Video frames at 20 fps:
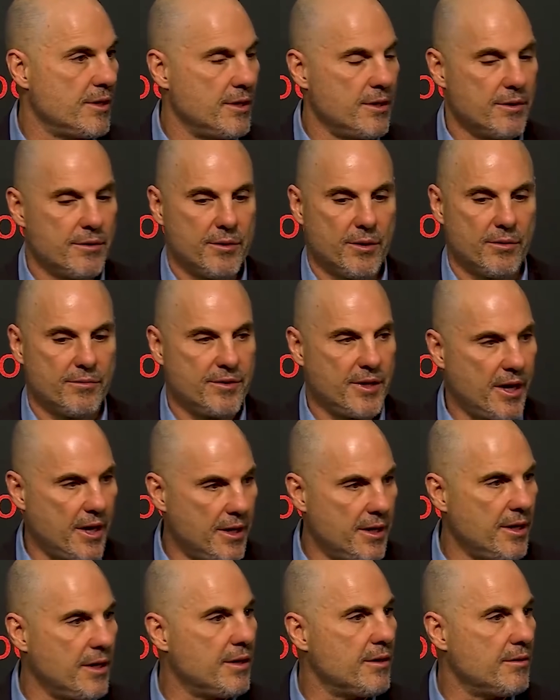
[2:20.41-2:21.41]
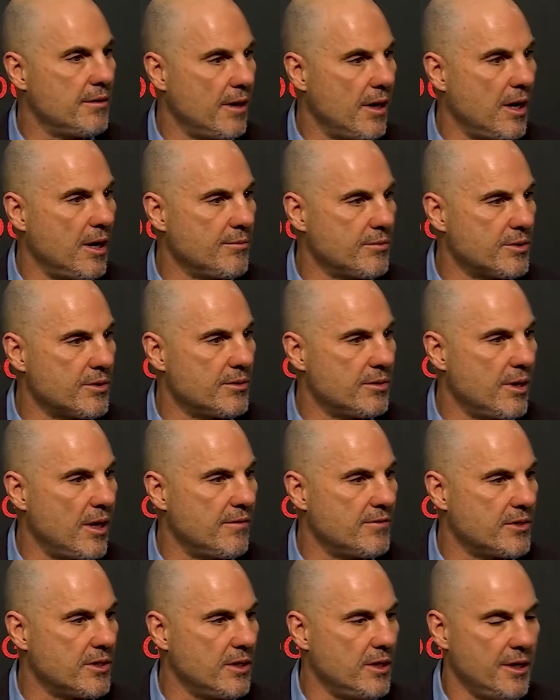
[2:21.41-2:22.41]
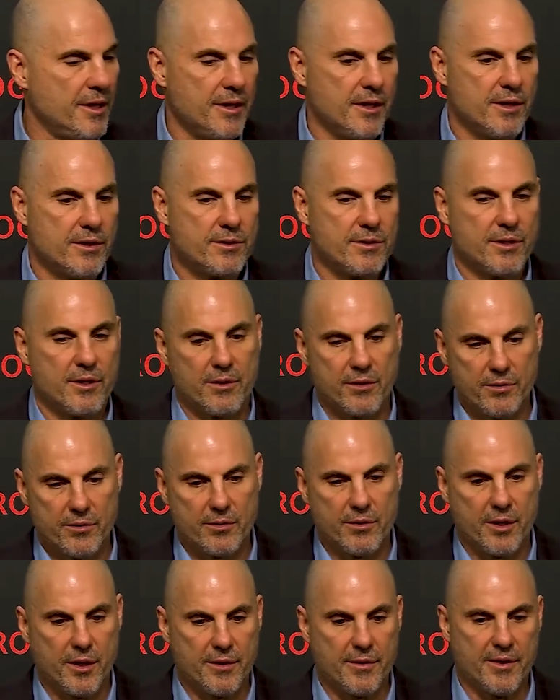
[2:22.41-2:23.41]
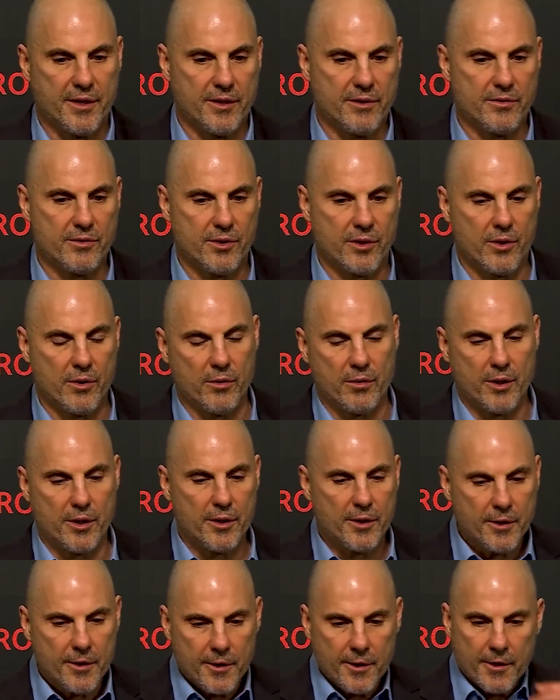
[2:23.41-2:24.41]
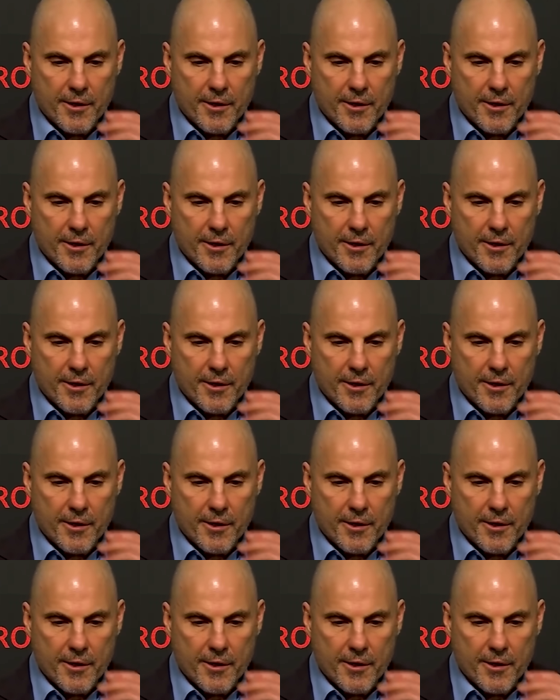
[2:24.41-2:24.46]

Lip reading: You know, Teddy and Oms obviously leading us, and I think Dakota.